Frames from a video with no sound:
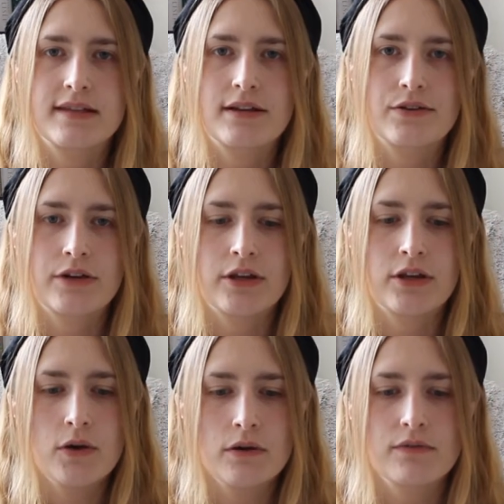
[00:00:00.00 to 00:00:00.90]
century
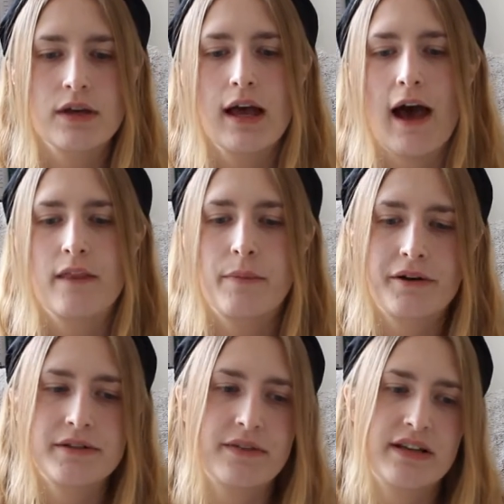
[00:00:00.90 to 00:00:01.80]
youth and the
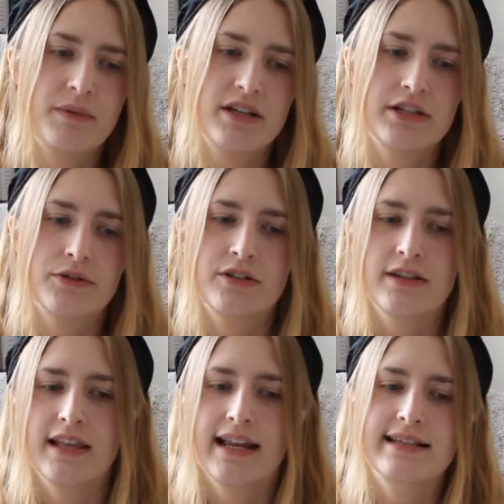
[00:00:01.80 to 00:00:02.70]
perils faced by children
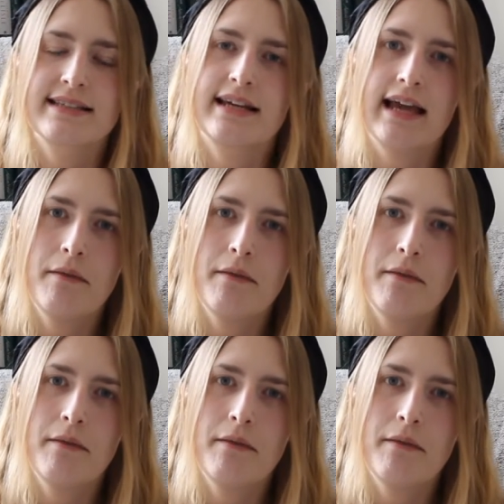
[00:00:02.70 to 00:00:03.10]
and the lasting